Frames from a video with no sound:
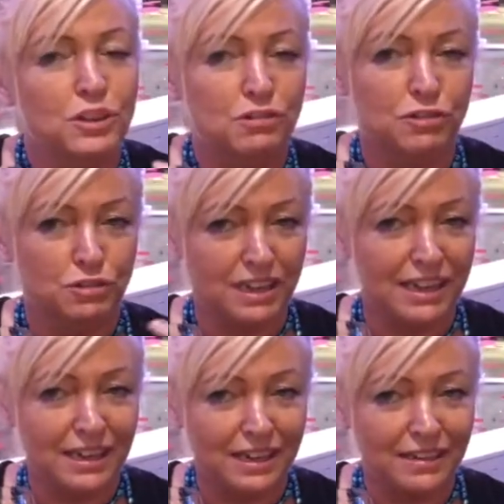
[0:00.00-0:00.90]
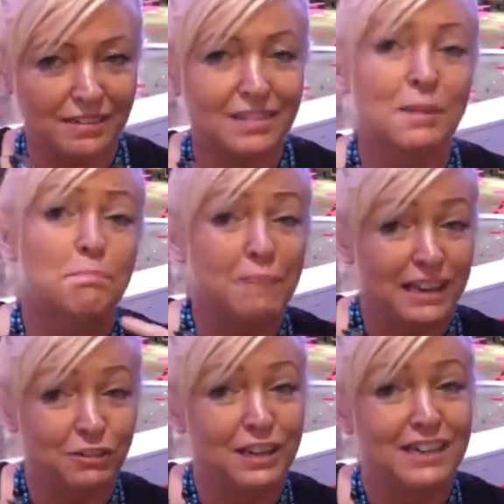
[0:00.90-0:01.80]
you're drinking it, the
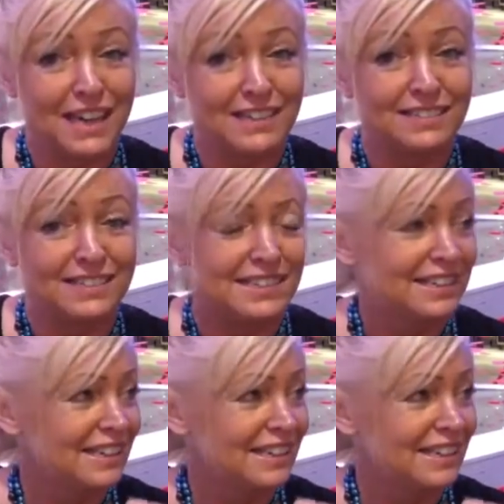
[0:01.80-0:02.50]
better it gets. Mm-hmm.